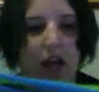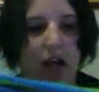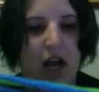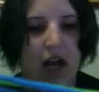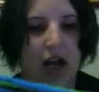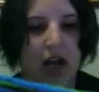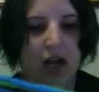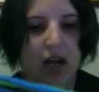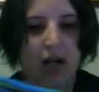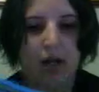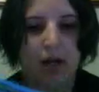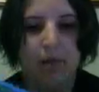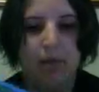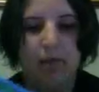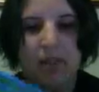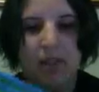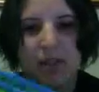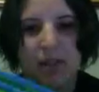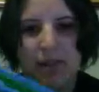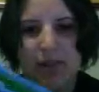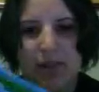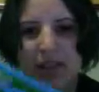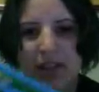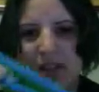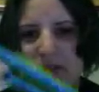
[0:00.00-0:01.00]

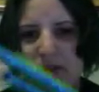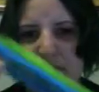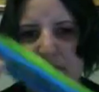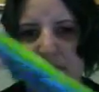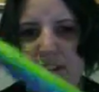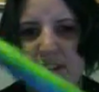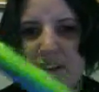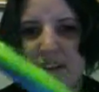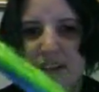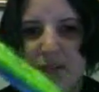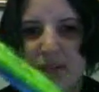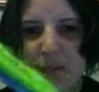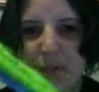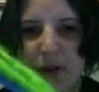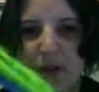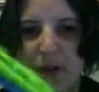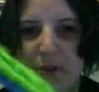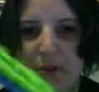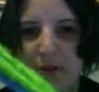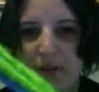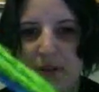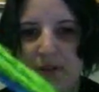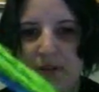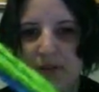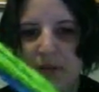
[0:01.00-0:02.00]
These were an
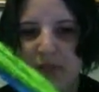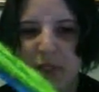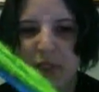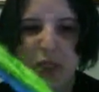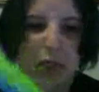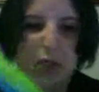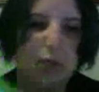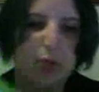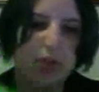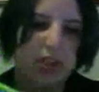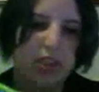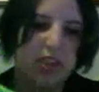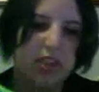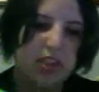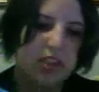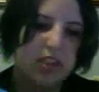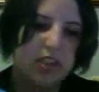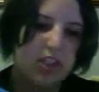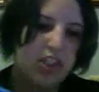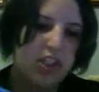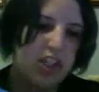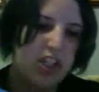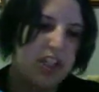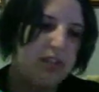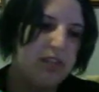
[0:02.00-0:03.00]
experiment. I just wanted to
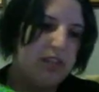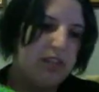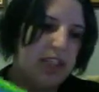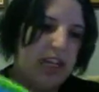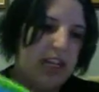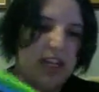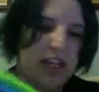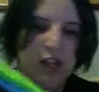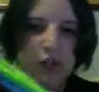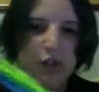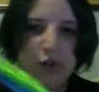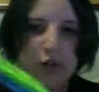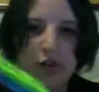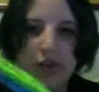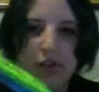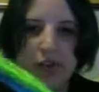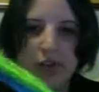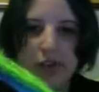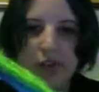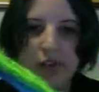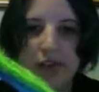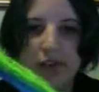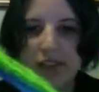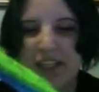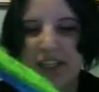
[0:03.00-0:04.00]
achieve a natural
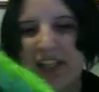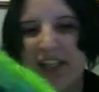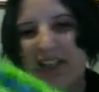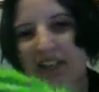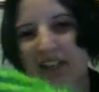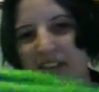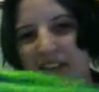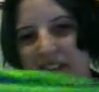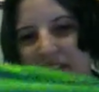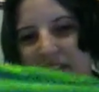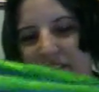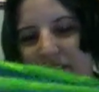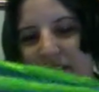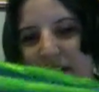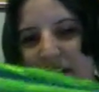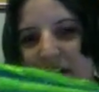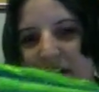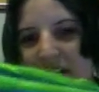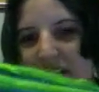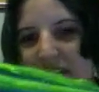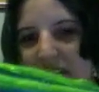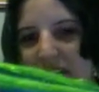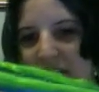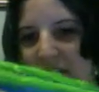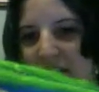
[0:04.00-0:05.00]
look. I had a ton of
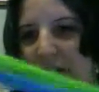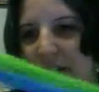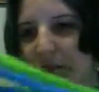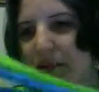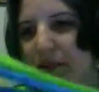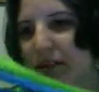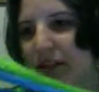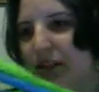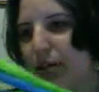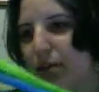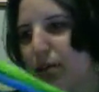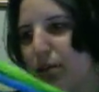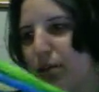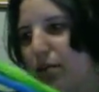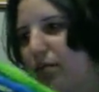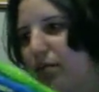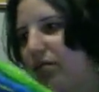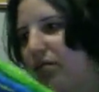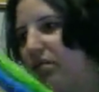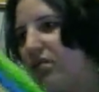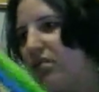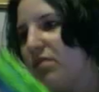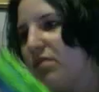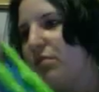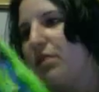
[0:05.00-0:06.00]
hair lying around, so
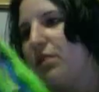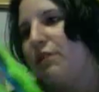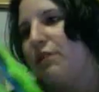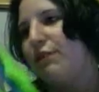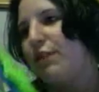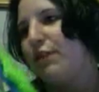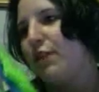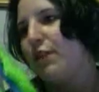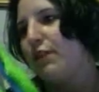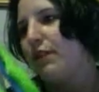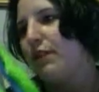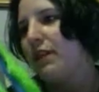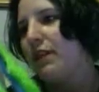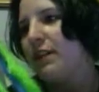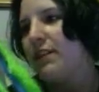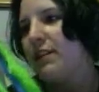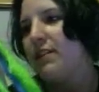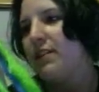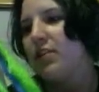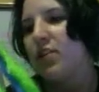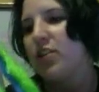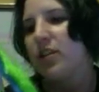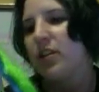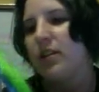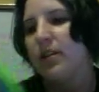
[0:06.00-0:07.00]
I just made a few in
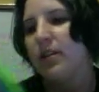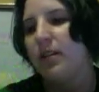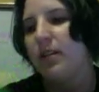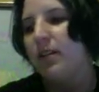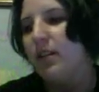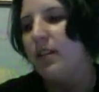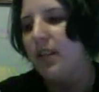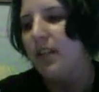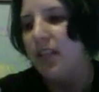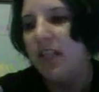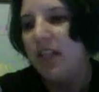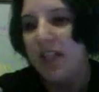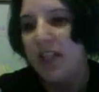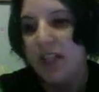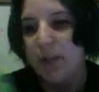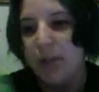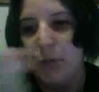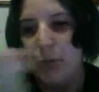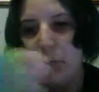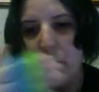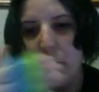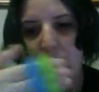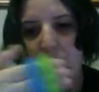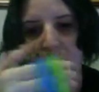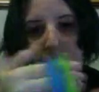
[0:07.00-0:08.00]
each colour.
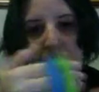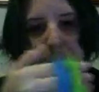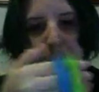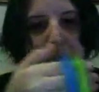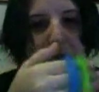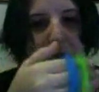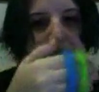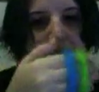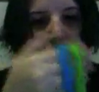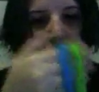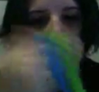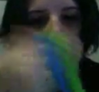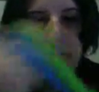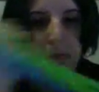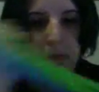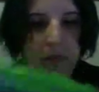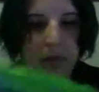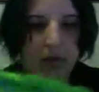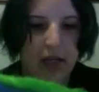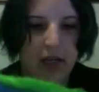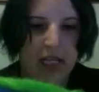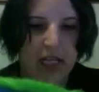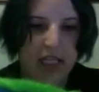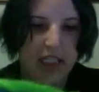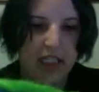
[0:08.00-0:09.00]
Well, I wore
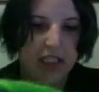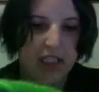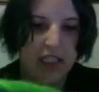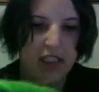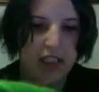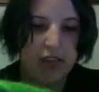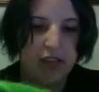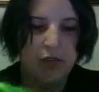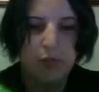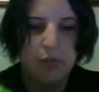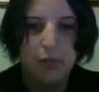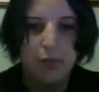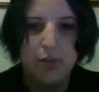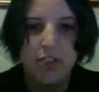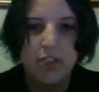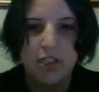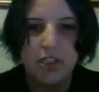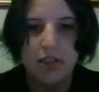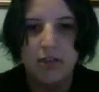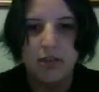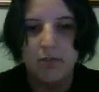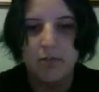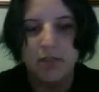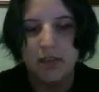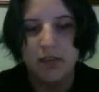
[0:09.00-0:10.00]
them and they look
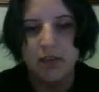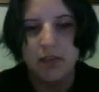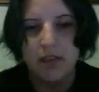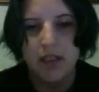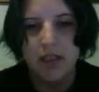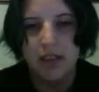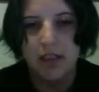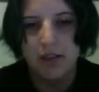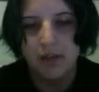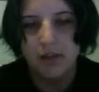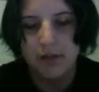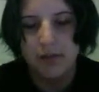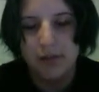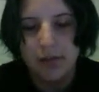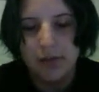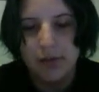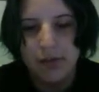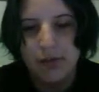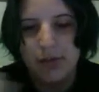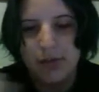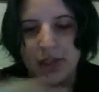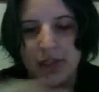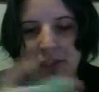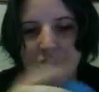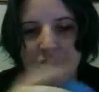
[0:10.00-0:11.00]
pretty good, but the colours were
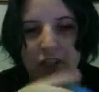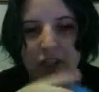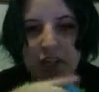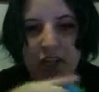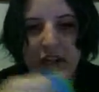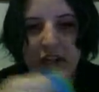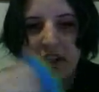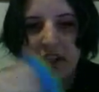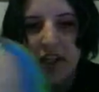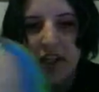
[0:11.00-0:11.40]
too much.